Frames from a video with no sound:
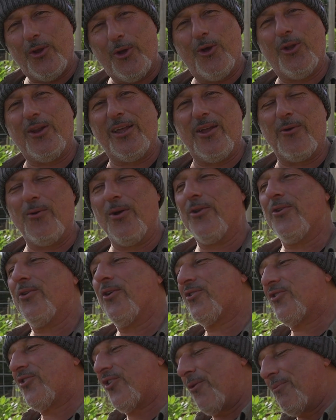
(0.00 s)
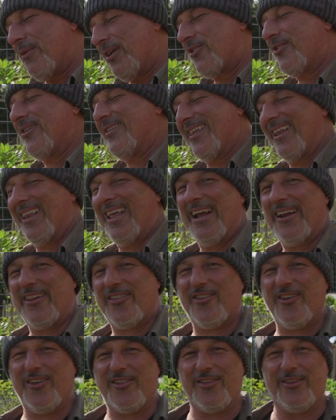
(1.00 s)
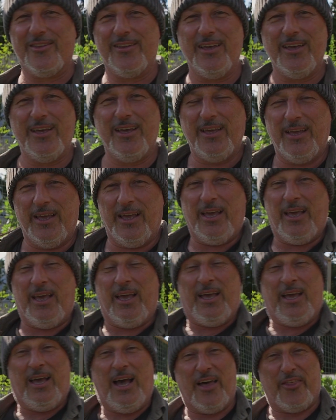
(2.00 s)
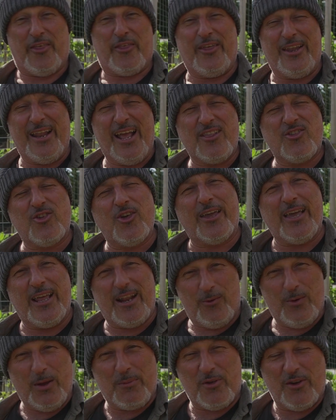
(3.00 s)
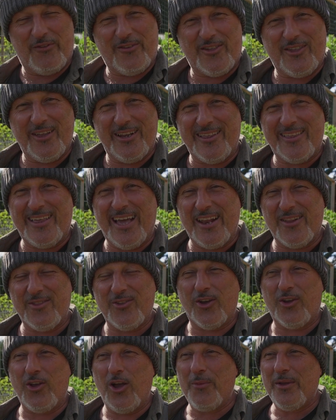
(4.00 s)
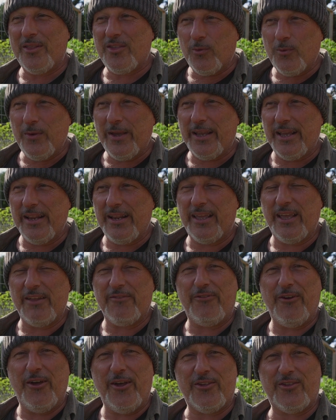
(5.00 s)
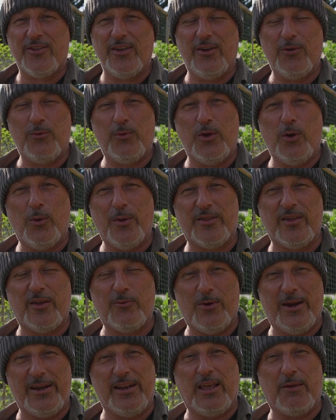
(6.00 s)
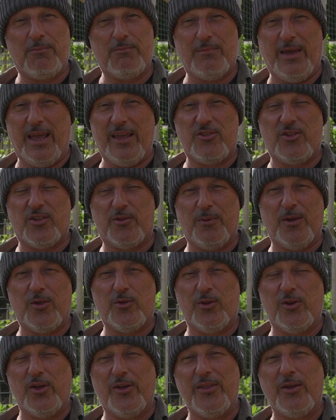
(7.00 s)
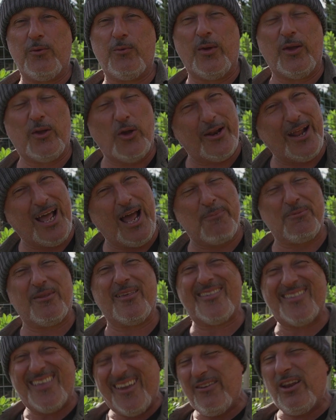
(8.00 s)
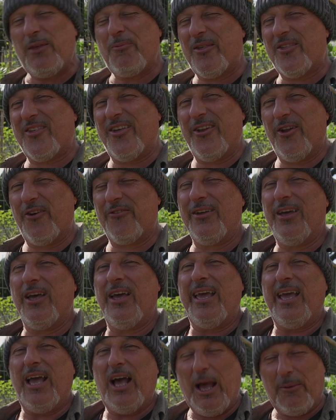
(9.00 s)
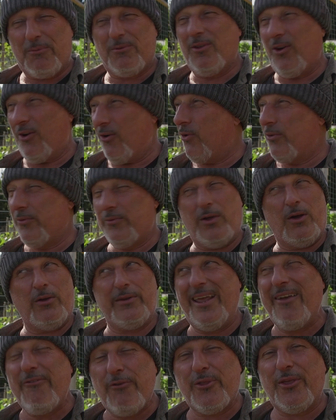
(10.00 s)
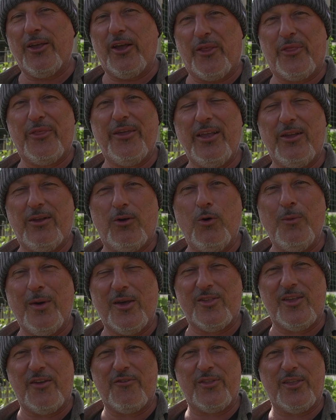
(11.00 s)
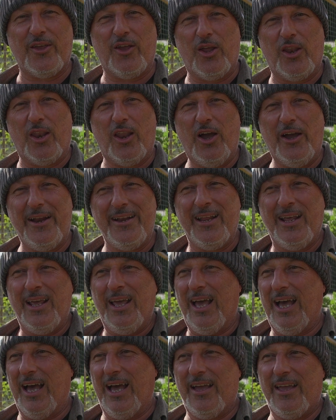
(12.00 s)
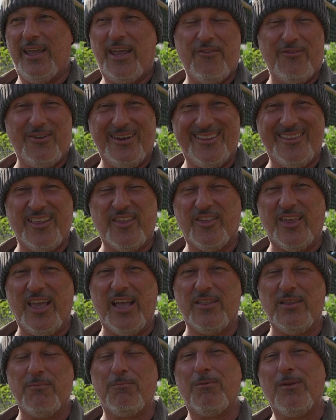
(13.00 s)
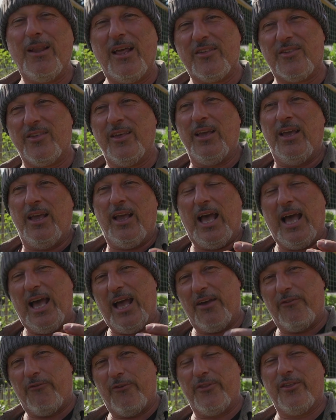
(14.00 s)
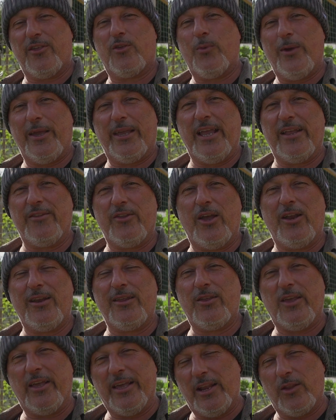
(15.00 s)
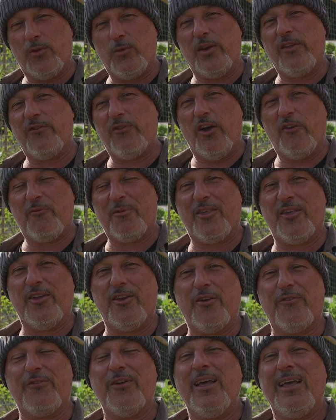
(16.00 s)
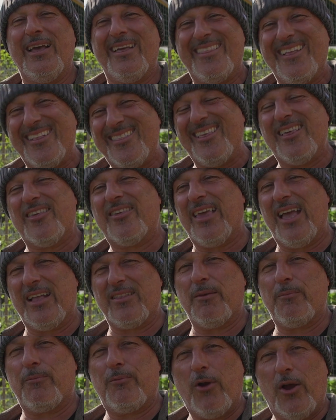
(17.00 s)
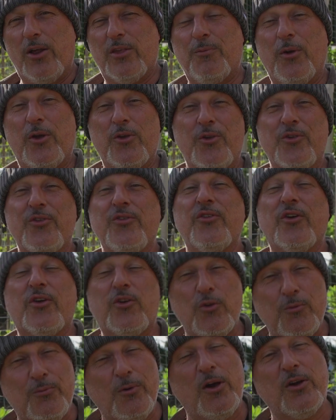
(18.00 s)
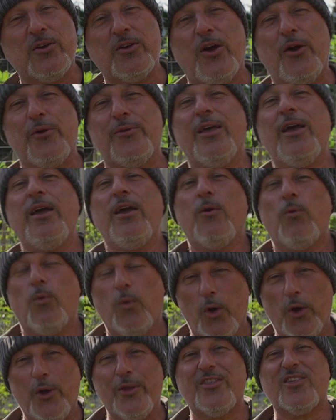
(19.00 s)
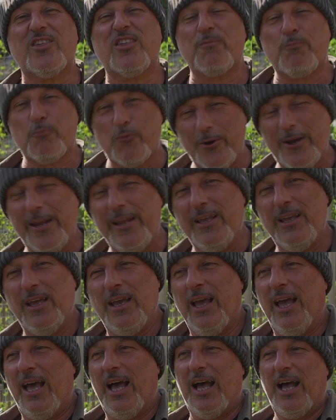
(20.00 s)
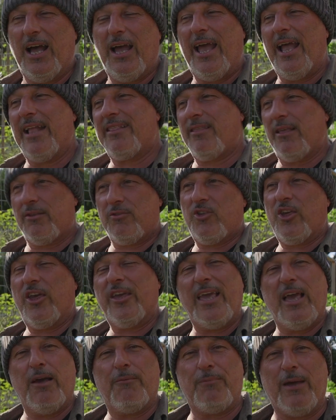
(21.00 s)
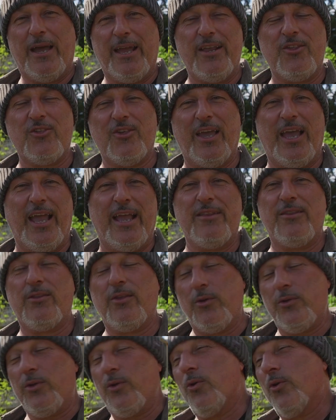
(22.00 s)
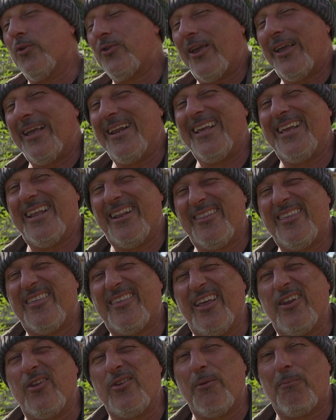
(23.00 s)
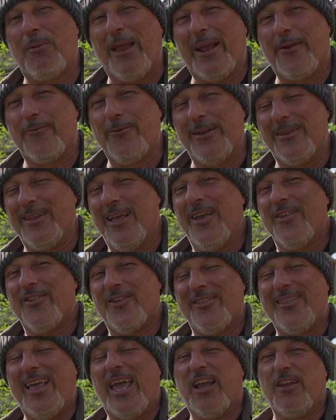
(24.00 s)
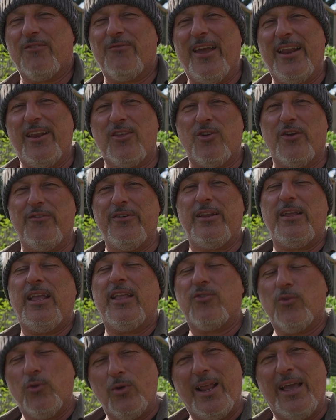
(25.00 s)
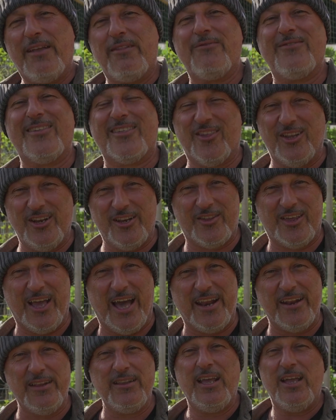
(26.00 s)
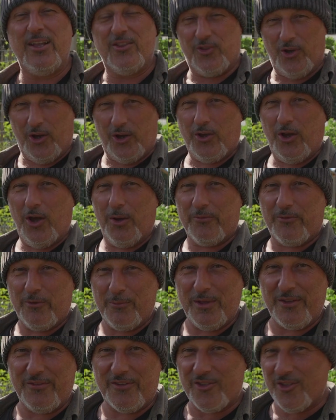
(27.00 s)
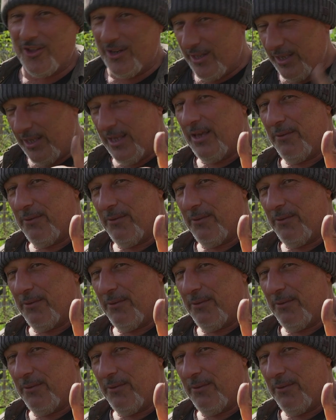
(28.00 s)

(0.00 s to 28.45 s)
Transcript: it earlier on, not so much in the later season. Other than that, check out our website, vasilisgarden.com. It's a weekend again, folks, so we're always up running a major special on there. We've got up to 70% off up on, on, everything, I think, almost everything online, uh, heavily discounted. Plus, uh, for this weekend only, you get a 25% off the discounted price by using the coupon code word SPRING uh, at the checkout page, and you're also going to get a discount on your black grit. So take advantage of it. It's all at vasilisgarden.com. From me, Vasili,